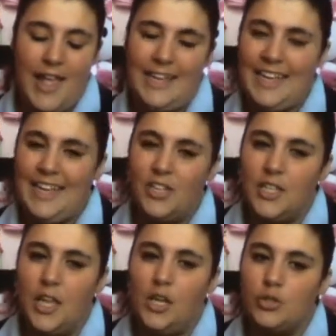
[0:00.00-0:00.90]
in neon
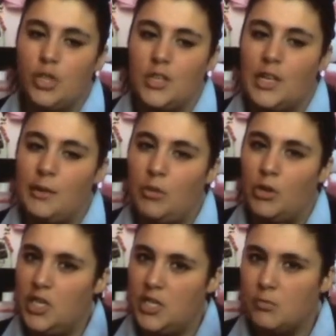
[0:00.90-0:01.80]
yellow, so I think I might
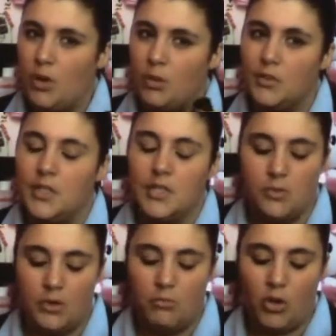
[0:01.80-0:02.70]
change my mind with this
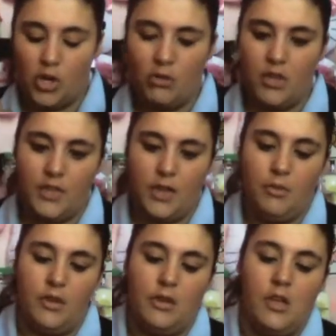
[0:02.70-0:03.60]
one. I might go over that
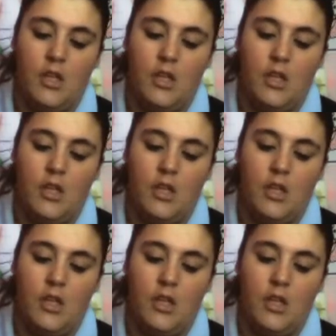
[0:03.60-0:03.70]
one.